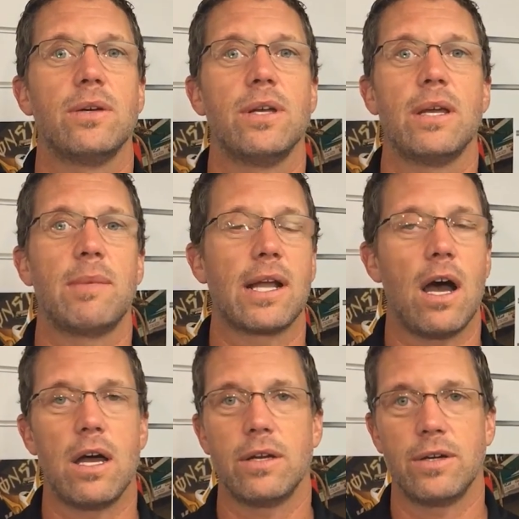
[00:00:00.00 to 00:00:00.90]
OEM like
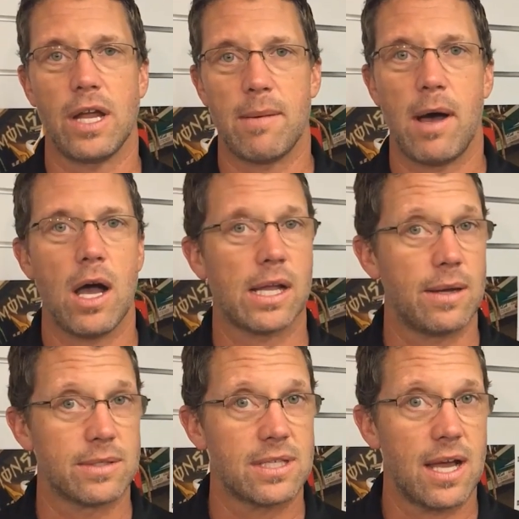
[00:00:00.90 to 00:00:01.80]
Honda or Yamaha
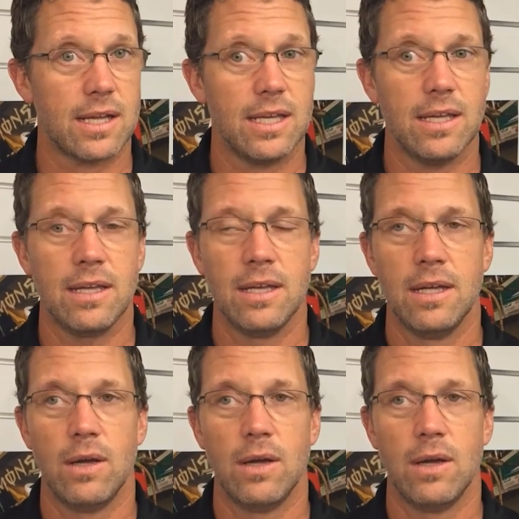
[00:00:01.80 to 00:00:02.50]
Kawasaki,